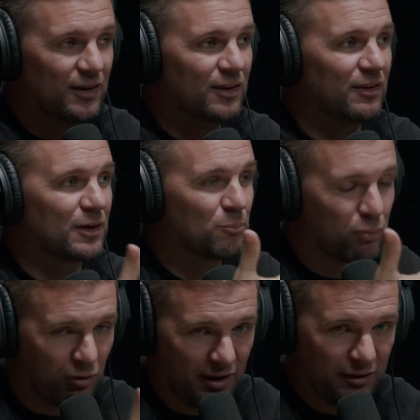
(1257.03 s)
like
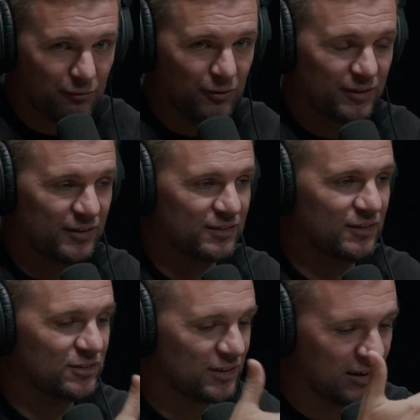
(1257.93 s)
praying for this, this
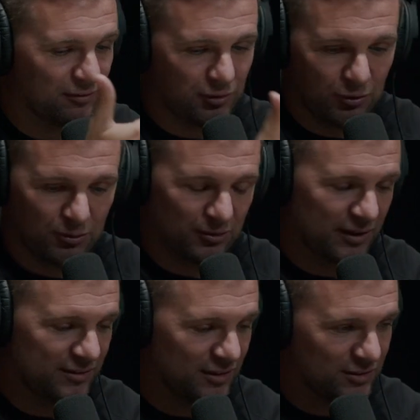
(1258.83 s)
should give you
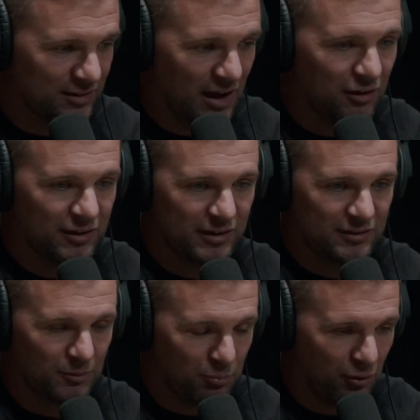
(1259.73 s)
intentionality
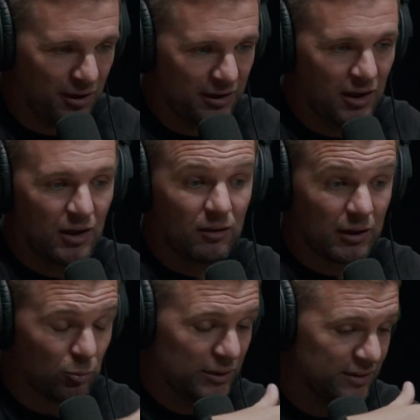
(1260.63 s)
to pray.
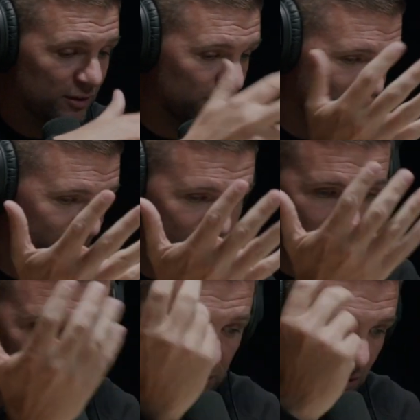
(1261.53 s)
Like we did on Sunday,
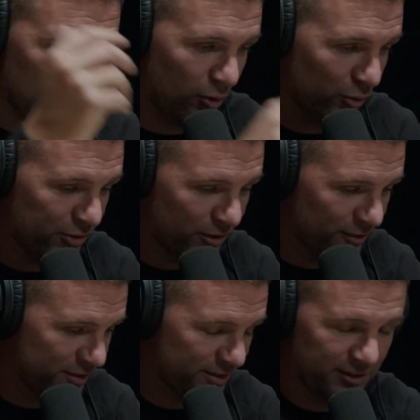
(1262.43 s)
we took a whole
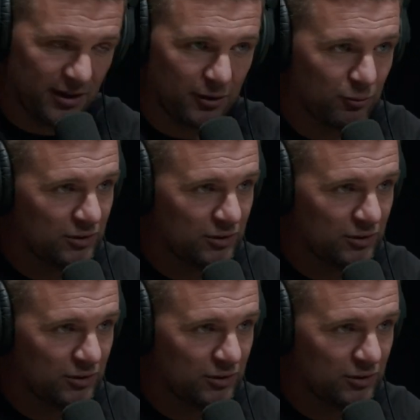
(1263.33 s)
service Sunday and we